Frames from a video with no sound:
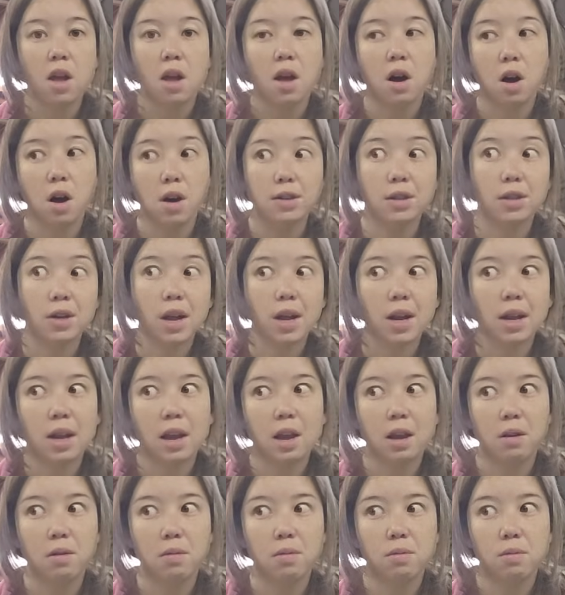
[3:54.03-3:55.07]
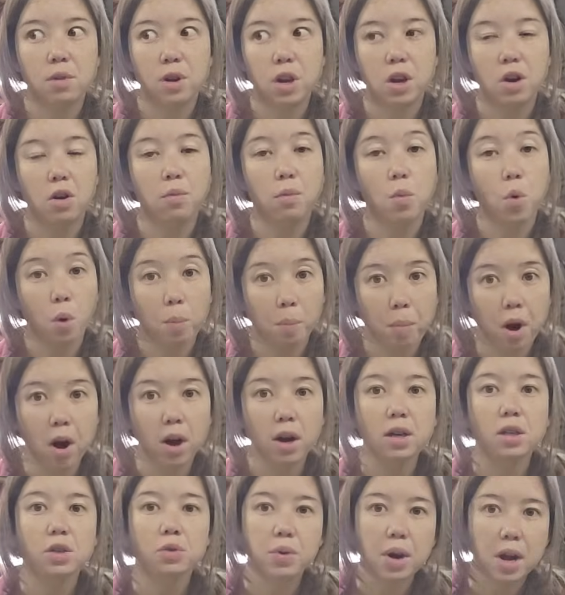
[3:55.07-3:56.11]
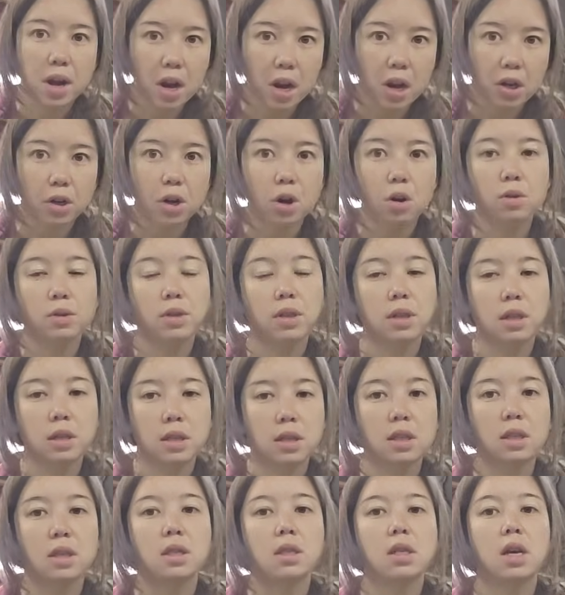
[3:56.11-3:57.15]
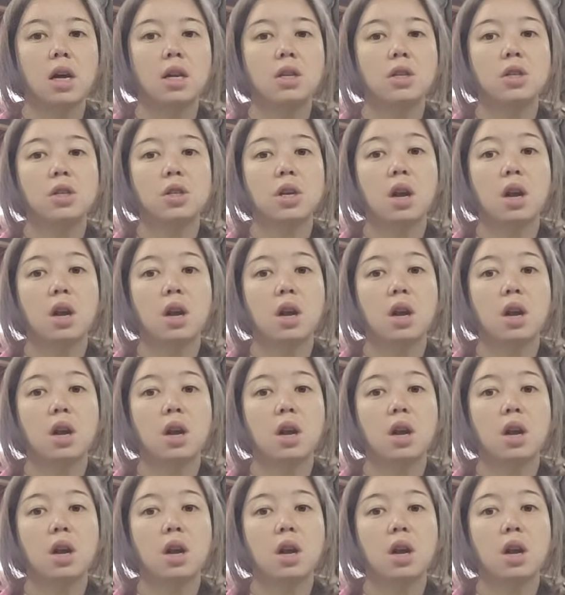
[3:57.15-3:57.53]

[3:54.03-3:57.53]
Also got to get, more parts, radiator hoses and such.